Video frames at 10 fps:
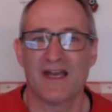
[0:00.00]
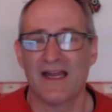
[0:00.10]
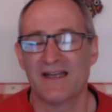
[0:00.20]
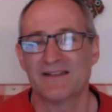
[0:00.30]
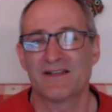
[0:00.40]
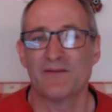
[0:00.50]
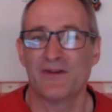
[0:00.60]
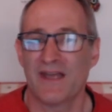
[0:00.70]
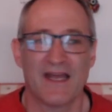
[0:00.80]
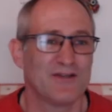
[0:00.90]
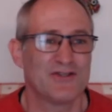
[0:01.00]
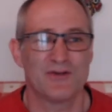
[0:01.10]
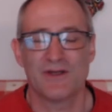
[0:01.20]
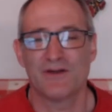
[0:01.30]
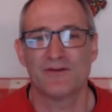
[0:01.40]
And so if you can, tune
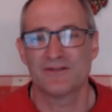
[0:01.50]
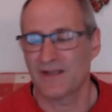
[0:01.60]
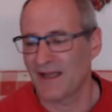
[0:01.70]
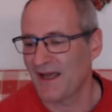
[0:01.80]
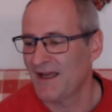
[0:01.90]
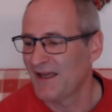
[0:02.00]
in onto that.